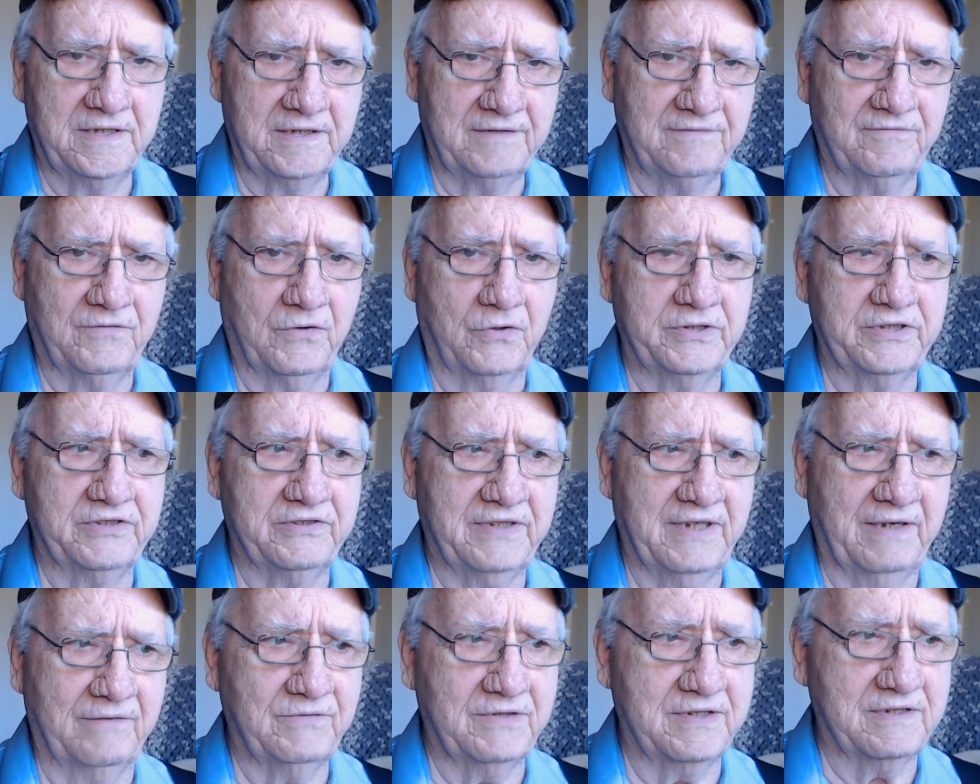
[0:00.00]

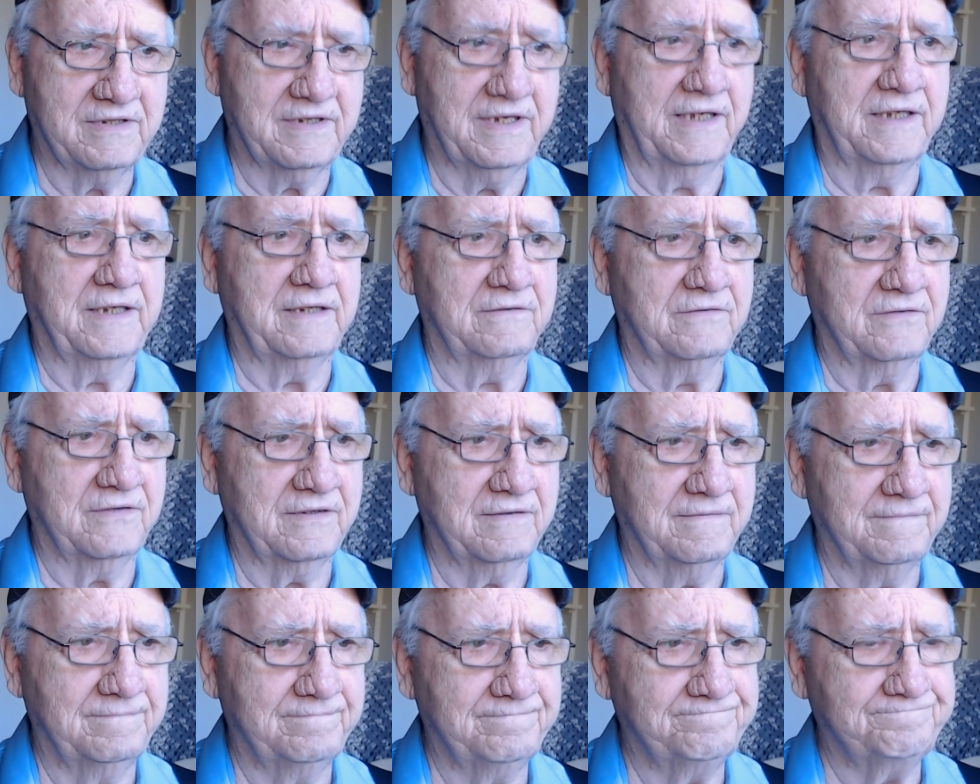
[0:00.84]
47 states.
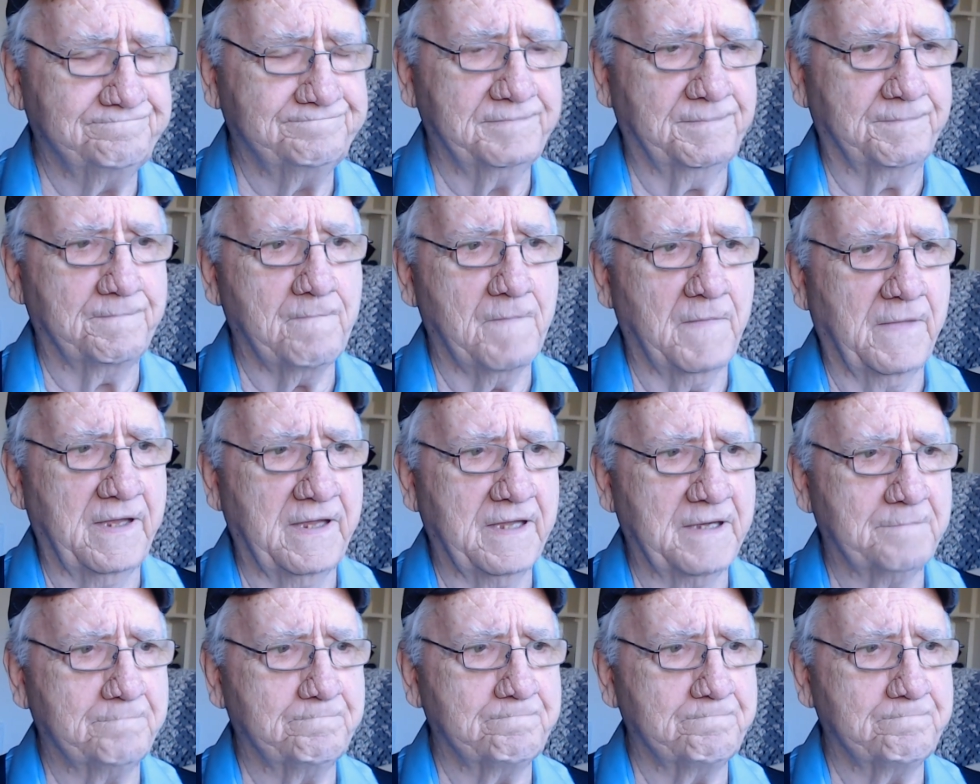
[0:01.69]
Yep.